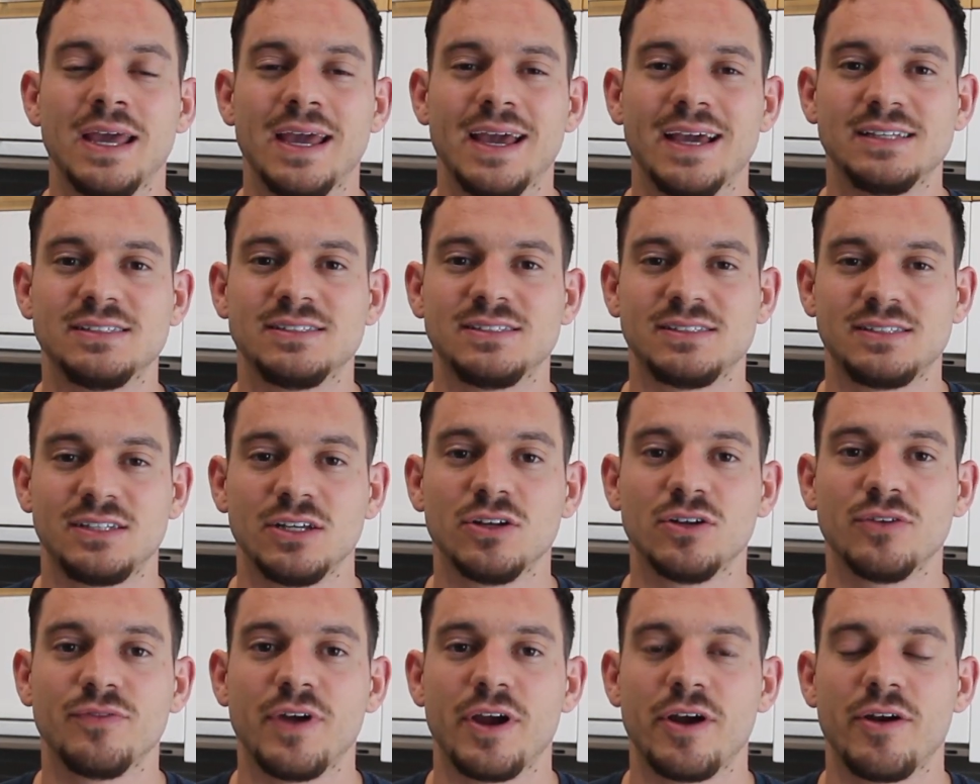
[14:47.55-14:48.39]
It's
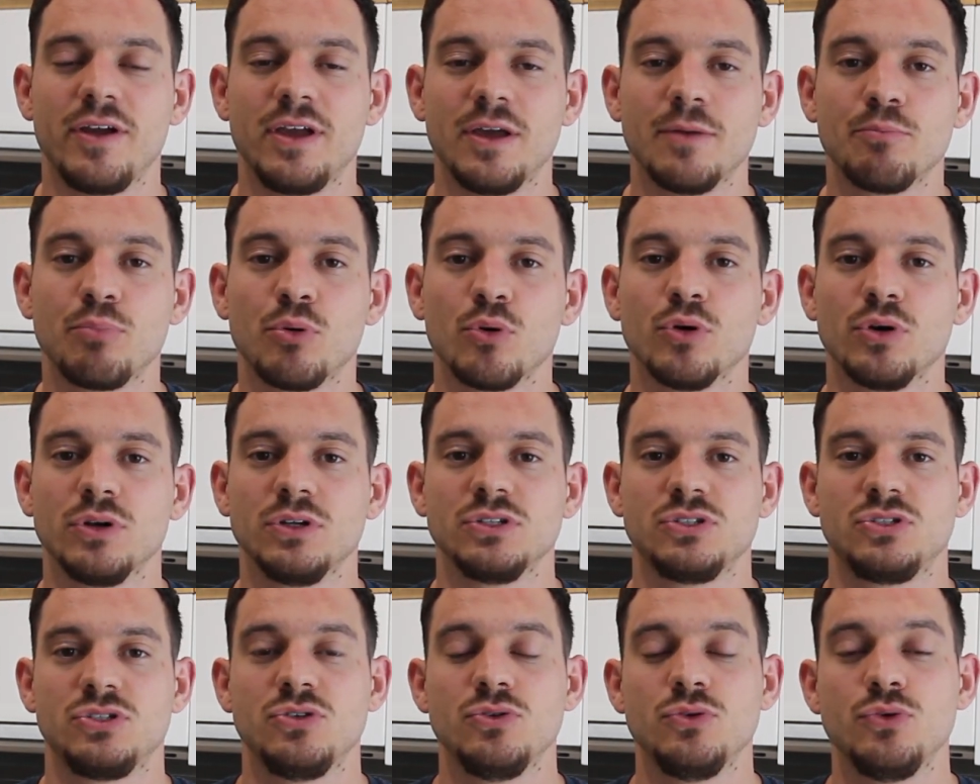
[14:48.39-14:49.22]
still very
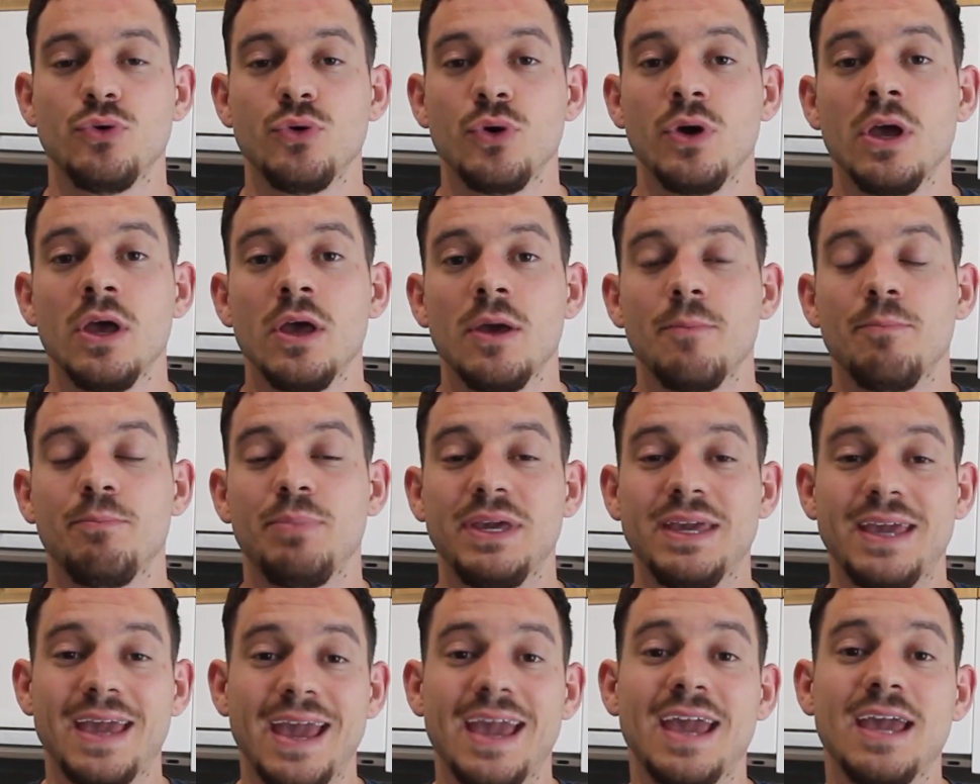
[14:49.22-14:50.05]
important to
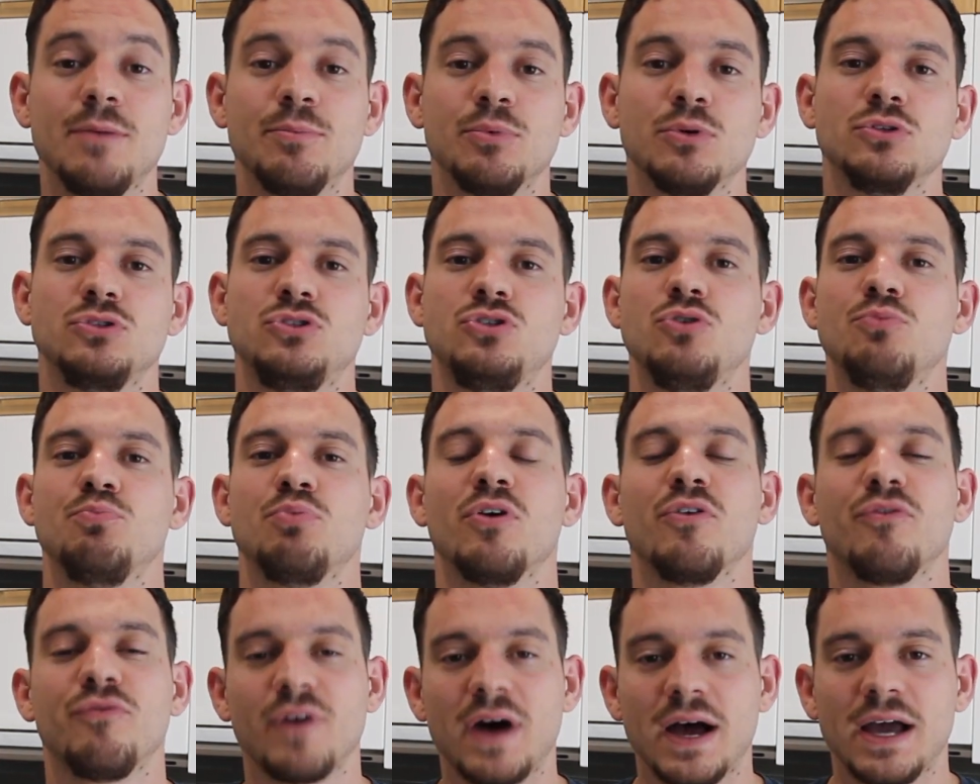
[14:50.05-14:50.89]
be able to
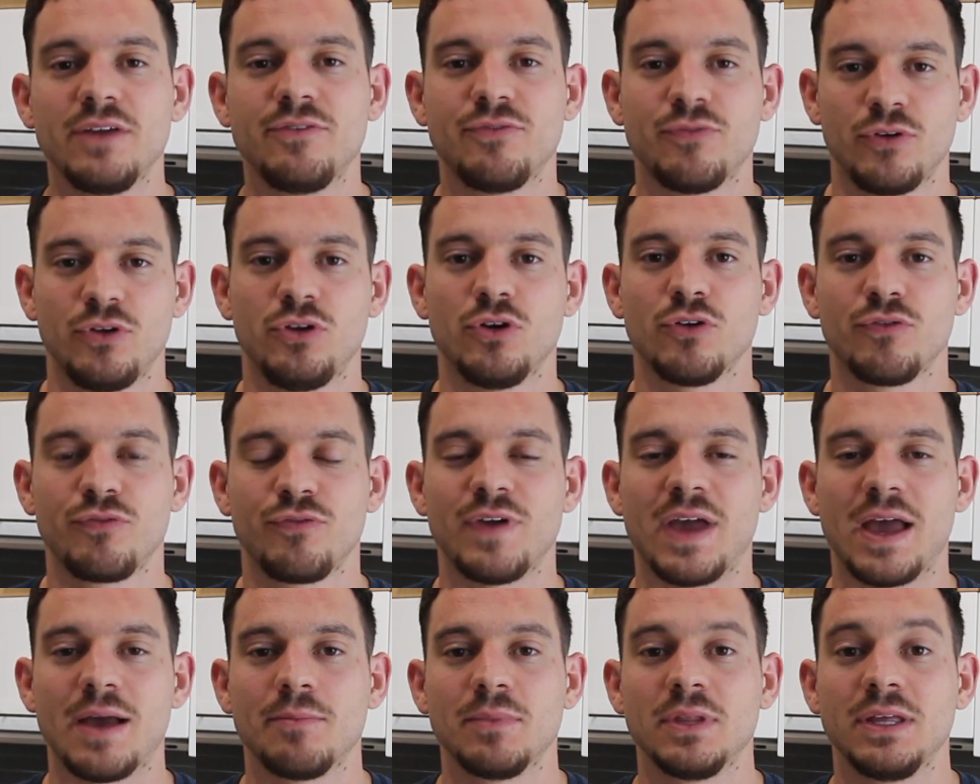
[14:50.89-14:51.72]
provide for your
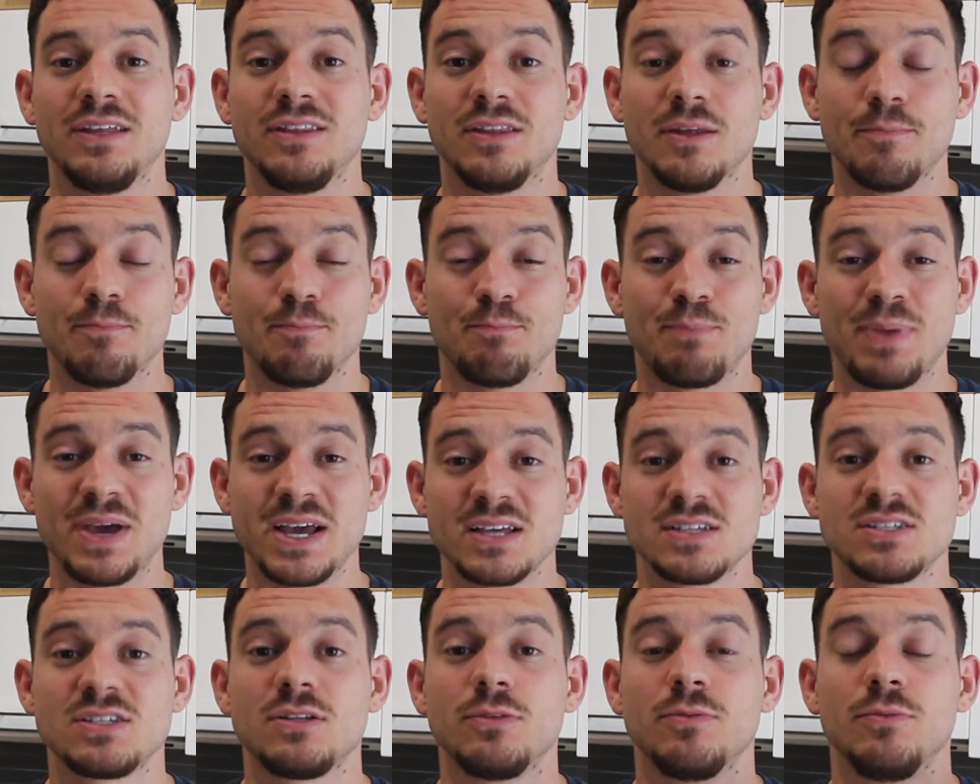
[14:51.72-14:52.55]
family the
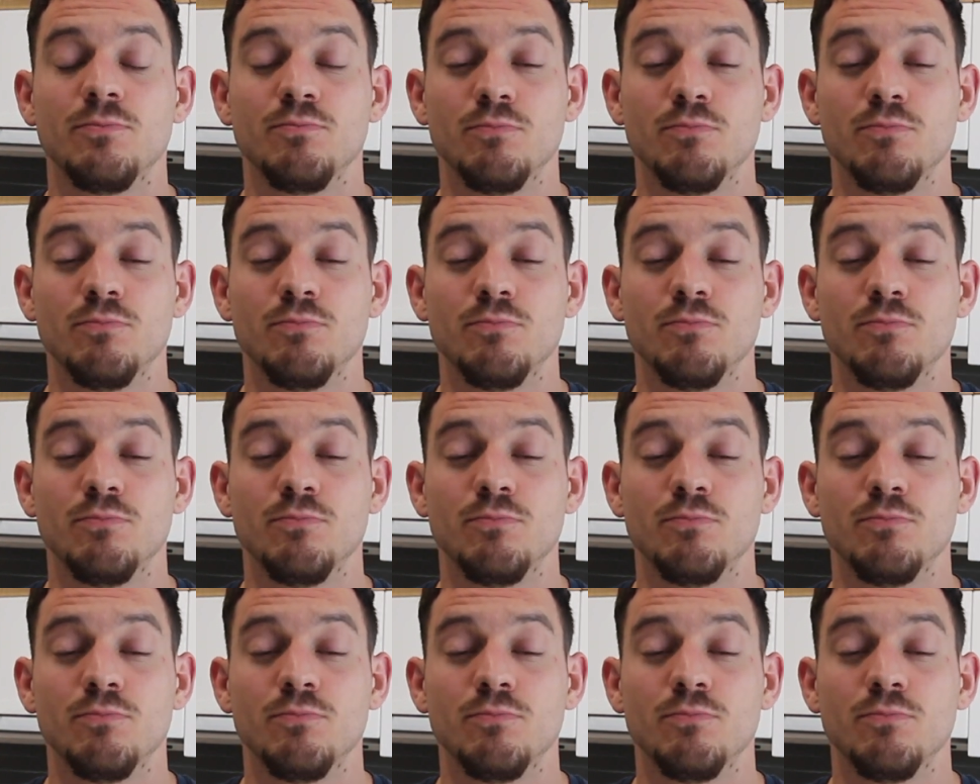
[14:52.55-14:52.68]
best,